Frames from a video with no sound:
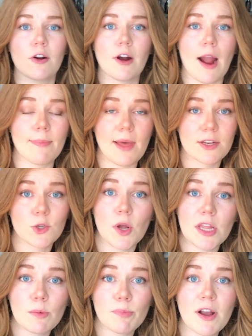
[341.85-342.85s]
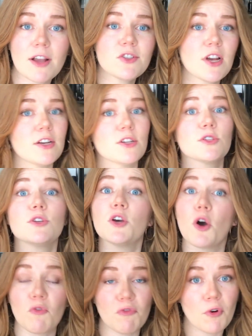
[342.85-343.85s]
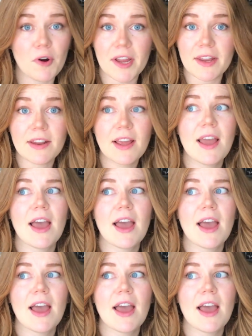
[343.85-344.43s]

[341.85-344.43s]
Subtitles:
grab that toilet brush, and just go for it.